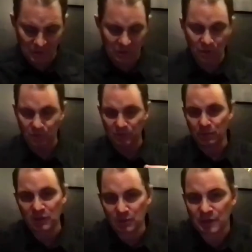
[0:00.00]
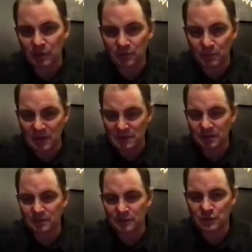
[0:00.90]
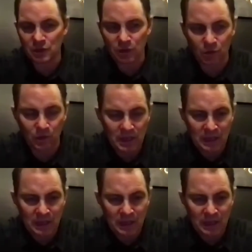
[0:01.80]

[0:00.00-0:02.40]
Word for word: show with Peter MacGillivray, myself, and Joe,